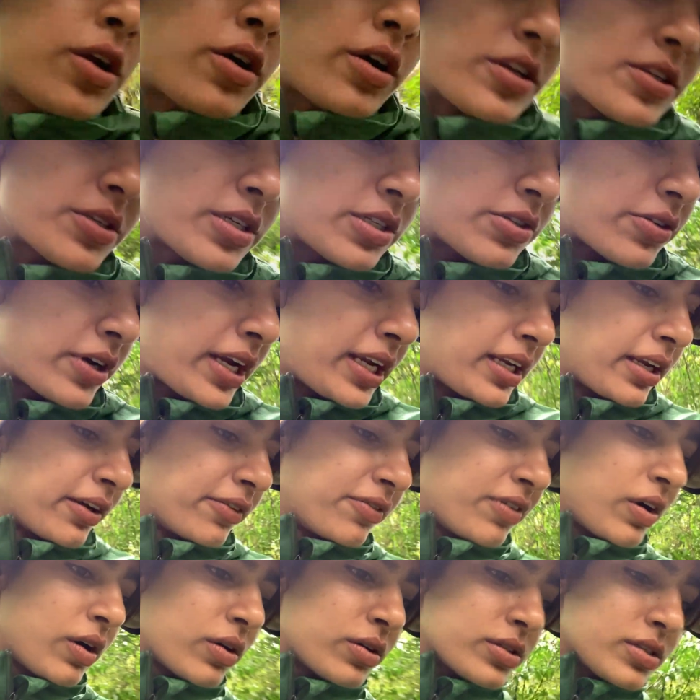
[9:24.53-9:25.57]
concentrate
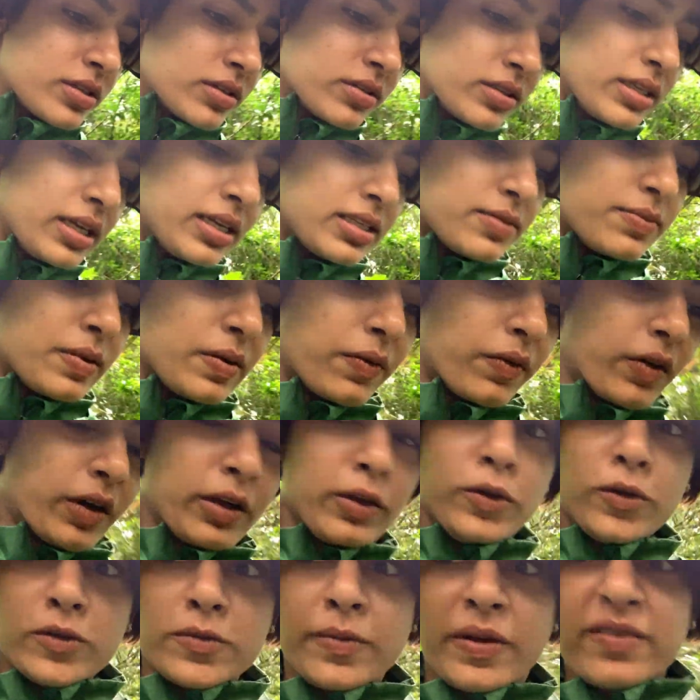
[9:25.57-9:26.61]
and focus on this before I
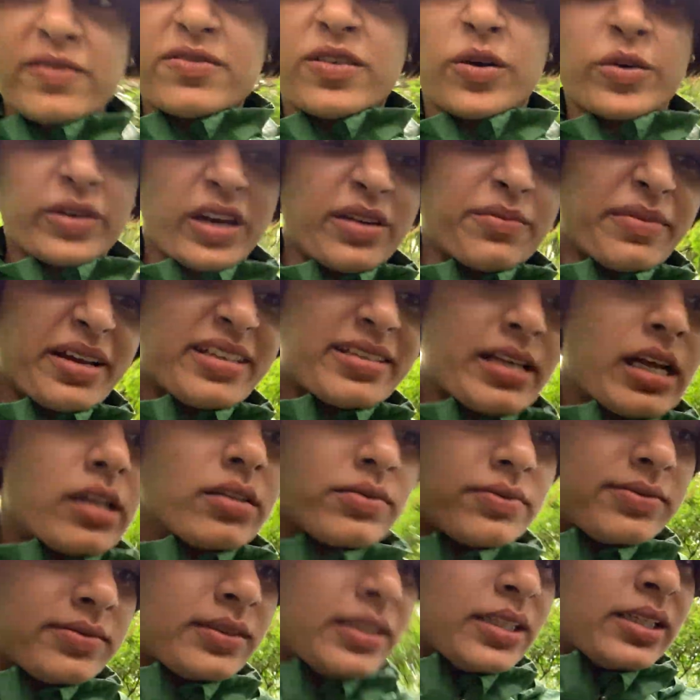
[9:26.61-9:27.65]
lose my phone and myself.
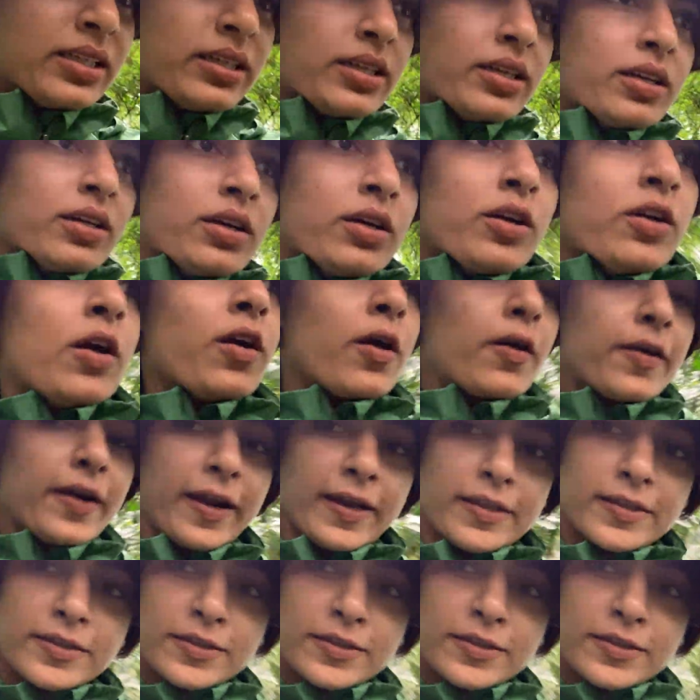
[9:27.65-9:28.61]
All right,